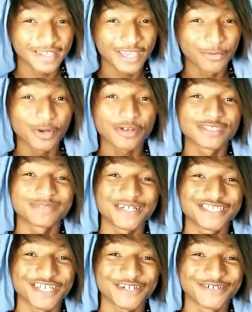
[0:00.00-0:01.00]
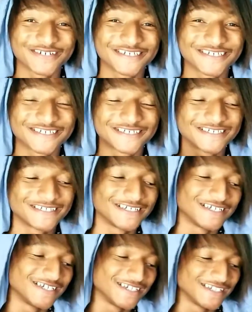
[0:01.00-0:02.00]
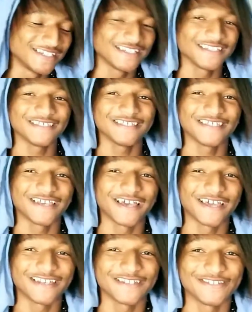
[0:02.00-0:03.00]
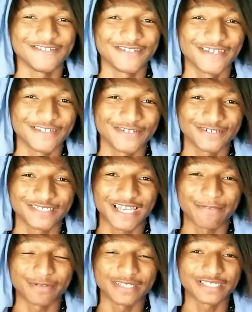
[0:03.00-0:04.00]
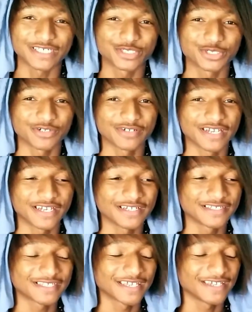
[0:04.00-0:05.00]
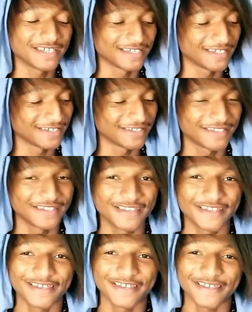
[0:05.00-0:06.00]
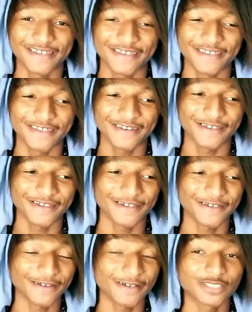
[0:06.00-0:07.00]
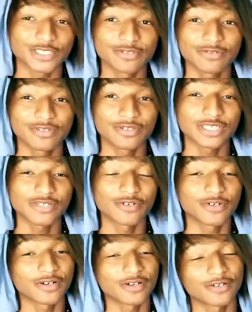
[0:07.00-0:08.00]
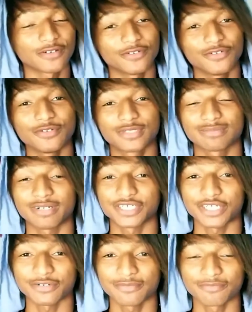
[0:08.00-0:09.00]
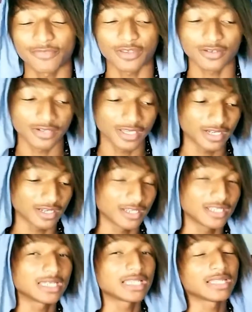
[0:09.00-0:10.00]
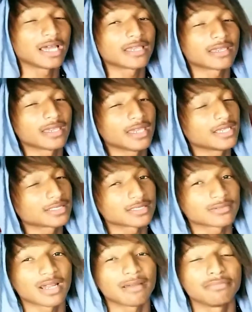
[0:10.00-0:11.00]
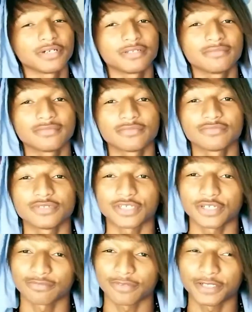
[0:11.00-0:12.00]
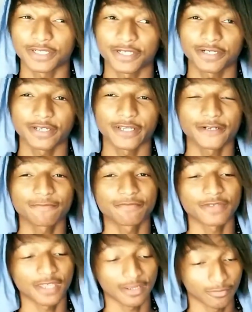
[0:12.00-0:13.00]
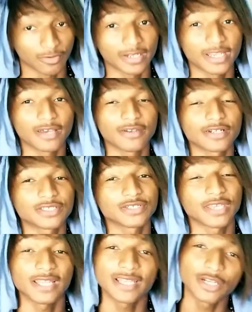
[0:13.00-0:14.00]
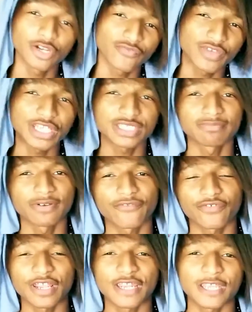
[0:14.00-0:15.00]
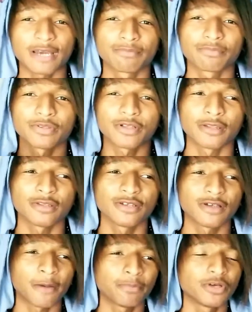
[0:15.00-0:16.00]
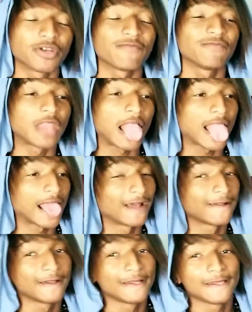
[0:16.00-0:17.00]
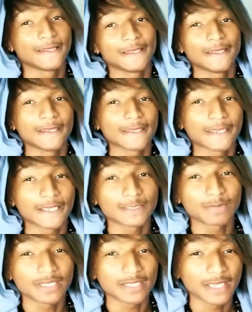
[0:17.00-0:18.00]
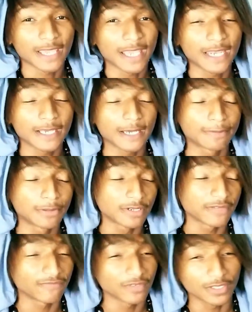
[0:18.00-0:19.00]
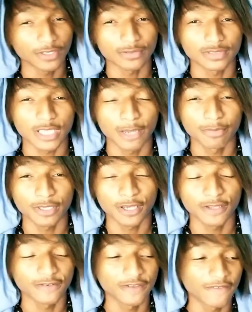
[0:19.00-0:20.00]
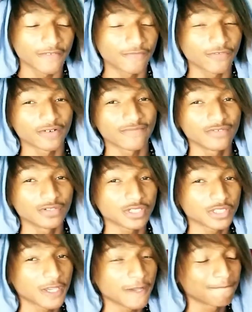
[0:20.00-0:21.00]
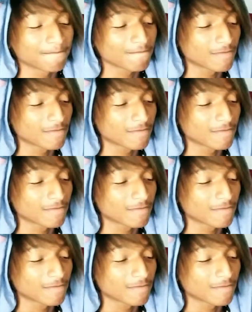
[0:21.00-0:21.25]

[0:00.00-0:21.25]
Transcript: And welcome to my channel. Yeah, I had to do that little Japanese intro, guys. And also, those of you who are new to my channel, go ahead and hit that like and subscribe button, you know, right there and there, and right down there too. And hit that notification bell for any uploaded video. Can't speak today. Any uploaded videos coming on for the future to come.